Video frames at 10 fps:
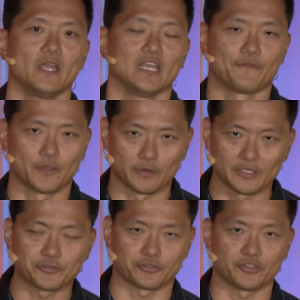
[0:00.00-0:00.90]
If you're
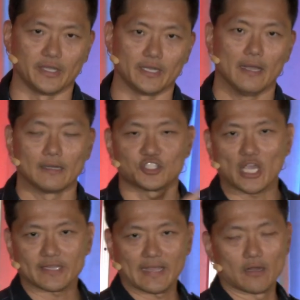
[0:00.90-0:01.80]
interested, check that